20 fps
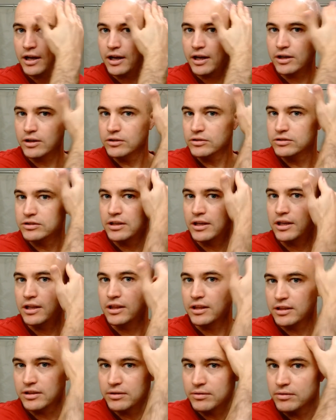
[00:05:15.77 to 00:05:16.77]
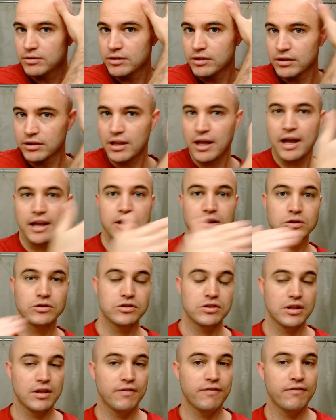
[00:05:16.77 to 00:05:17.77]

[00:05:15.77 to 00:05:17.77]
I used it in the I used the